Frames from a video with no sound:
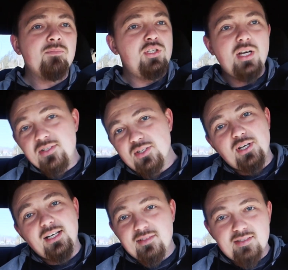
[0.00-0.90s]
just as
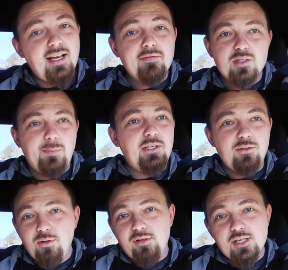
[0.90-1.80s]
good as a 7-speed
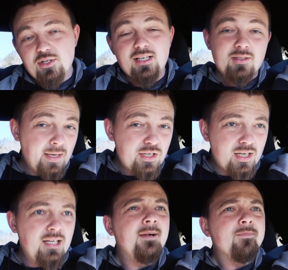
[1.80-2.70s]
dual clutch
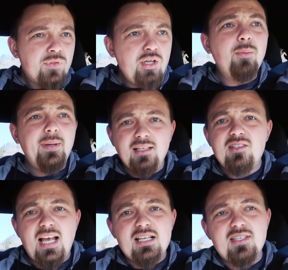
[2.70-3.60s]
transmission, you'll be in the
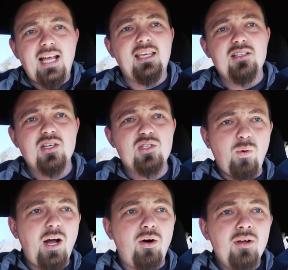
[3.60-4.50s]
10 seconds as
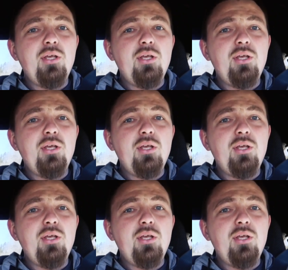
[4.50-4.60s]
well.